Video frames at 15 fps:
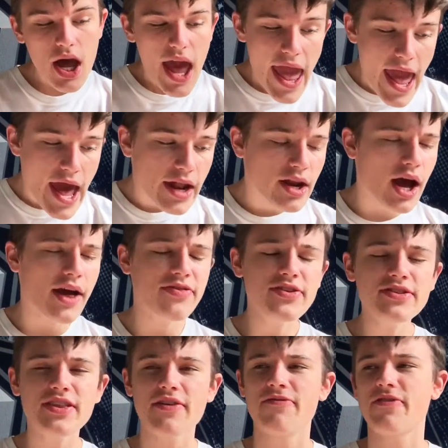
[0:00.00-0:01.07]
And I
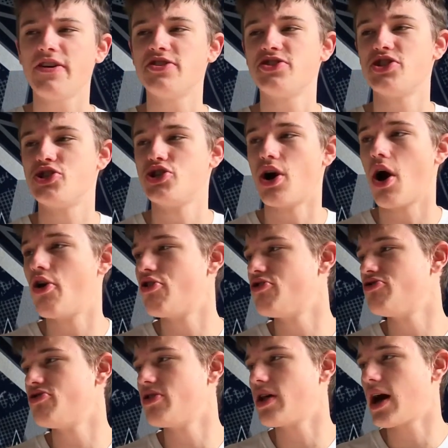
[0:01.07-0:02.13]
think they faced the
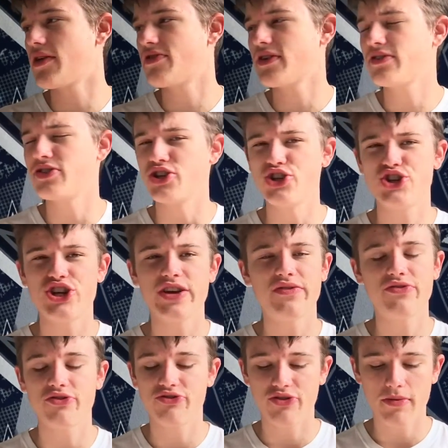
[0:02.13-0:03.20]
Chargers and I think the
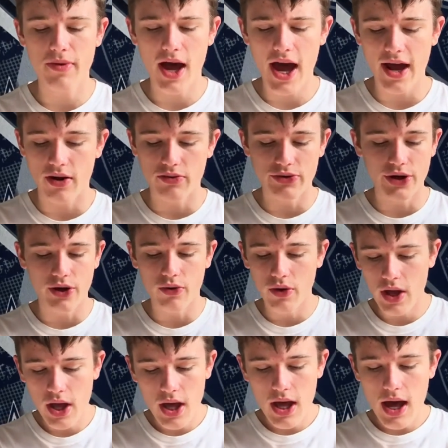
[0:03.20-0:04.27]
Chiefs or something. I don't know.
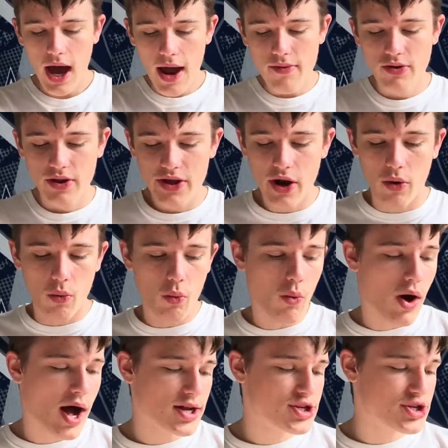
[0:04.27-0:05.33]
I really don't
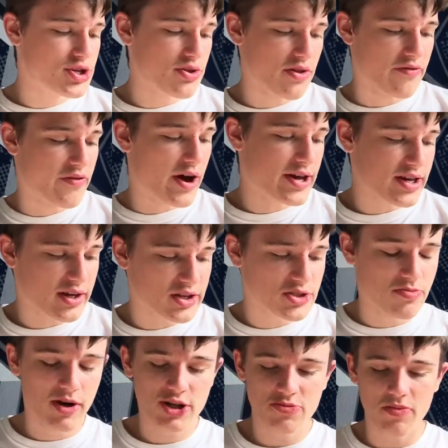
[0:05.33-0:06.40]
watch the Vikings
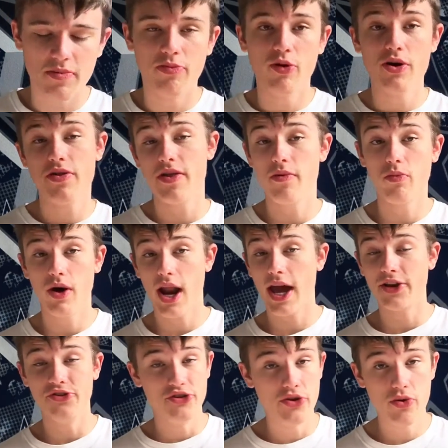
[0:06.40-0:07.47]
much, but boy, when
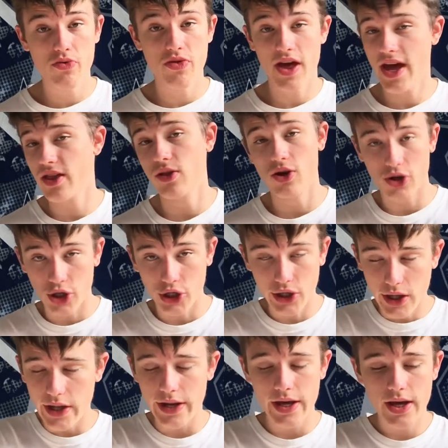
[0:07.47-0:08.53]
I do, they look
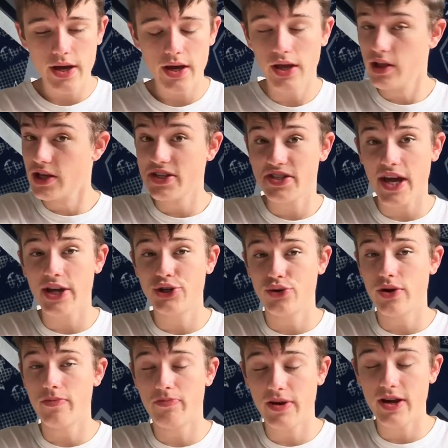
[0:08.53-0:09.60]
good. At least
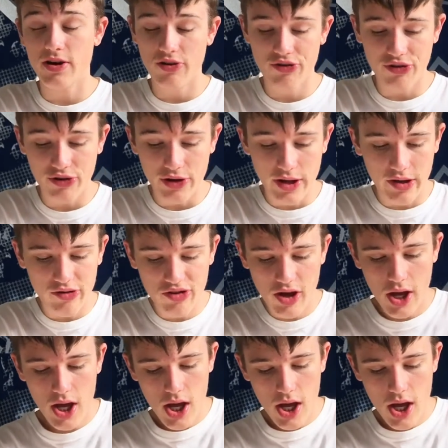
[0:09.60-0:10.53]
Adrian Peterson does.